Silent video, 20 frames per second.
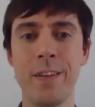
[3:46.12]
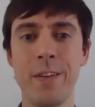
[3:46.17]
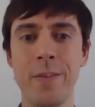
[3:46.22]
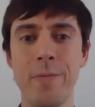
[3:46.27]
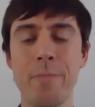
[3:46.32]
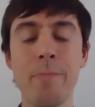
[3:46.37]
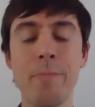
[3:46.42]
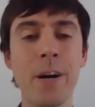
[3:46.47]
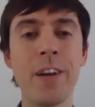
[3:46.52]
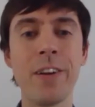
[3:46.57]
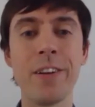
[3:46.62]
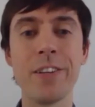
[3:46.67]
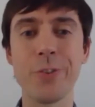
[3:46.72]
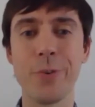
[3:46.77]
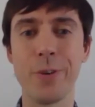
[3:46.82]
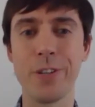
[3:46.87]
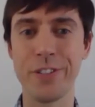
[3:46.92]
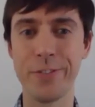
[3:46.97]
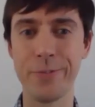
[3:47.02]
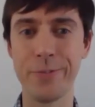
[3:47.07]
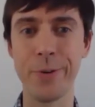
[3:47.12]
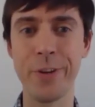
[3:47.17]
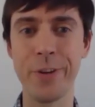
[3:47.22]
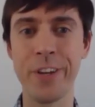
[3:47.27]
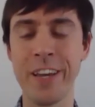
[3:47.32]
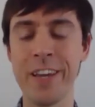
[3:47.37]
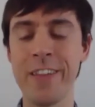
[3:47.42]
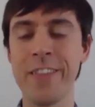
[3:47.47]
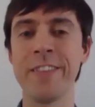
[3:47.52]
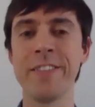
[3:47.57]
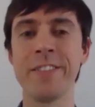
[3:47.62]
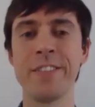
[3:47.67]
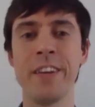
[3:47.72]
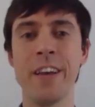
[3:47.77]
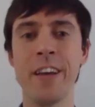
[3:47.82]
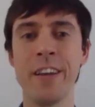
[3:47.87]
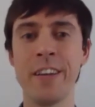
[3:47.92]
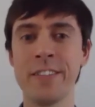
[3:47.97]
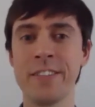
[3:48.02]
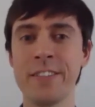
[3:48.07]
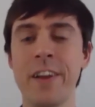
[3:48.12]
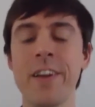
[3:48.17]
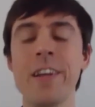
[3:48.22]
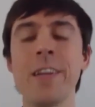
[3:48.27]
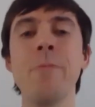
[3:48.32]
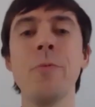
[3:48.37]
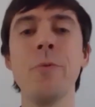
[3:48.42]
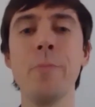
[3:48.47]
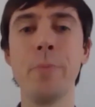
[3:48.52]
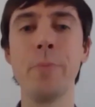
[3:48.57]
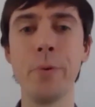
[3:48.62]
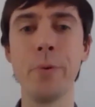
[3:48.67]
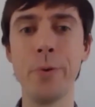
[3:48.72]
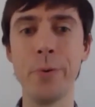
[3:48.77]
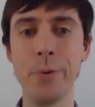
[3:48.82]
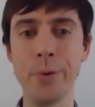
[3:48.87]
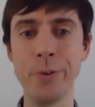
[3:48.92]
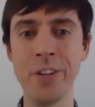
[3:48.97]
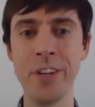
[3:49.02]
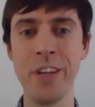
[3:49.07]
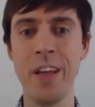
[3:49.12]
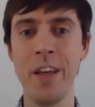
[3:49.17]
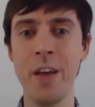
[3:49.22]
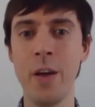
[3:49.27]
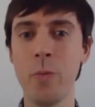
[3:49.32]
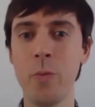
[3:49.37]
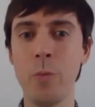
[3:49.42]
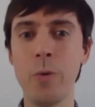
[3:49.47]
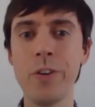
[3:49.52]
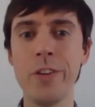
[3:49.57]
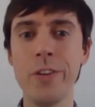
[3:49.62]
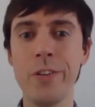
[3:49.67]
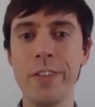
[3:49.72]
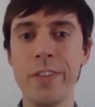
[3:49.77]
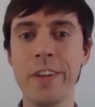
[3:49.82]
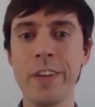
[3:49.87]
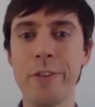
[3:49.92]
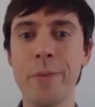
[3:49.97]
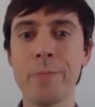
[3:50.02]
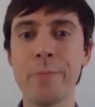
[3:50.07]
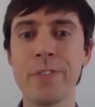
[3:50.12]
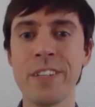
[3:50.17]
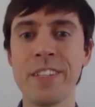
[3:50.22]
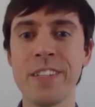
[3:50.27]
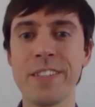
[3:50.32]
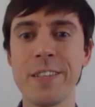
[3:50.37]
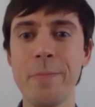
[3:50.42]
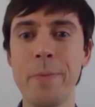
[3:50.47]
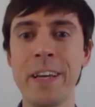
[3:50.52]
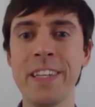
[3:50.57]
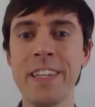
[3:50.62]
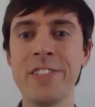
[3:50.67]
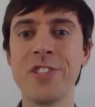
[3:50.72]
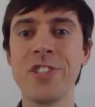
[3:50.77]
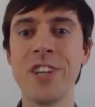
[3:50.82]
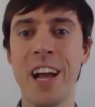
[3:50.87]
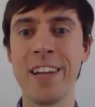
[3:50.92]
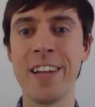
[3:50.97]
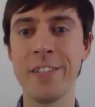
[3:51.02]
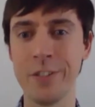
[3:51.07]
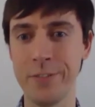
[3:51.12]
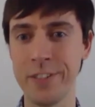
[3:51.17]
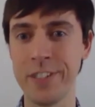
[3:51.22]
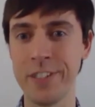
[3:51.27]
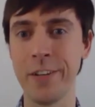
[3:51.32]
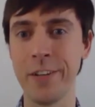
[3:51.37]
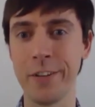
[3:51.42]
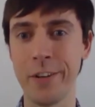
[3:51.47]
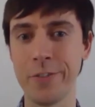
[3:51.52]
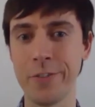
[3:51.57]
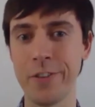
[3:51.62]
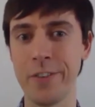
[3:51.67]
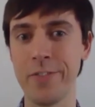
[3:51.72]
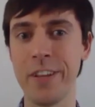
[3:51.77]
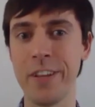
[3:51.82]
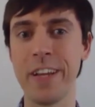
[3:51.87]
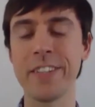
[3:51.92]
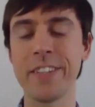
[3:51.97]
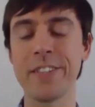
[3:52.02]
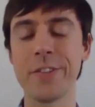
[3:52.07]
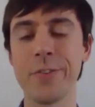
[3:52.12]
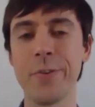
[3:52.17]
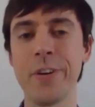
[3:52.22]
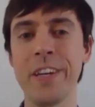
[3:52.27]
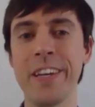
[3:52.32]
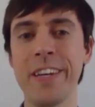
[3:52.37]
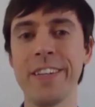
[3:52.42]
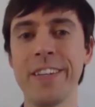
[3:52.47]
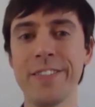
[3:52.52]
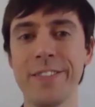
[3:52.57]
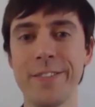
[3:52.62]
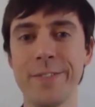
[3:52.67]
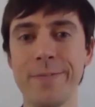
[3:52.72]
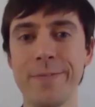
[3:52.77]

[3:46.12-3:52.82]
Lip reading: My last question for you, Keith, is slightly more broad. What do you think represents the biggest challenge for telcos over the next 3 years?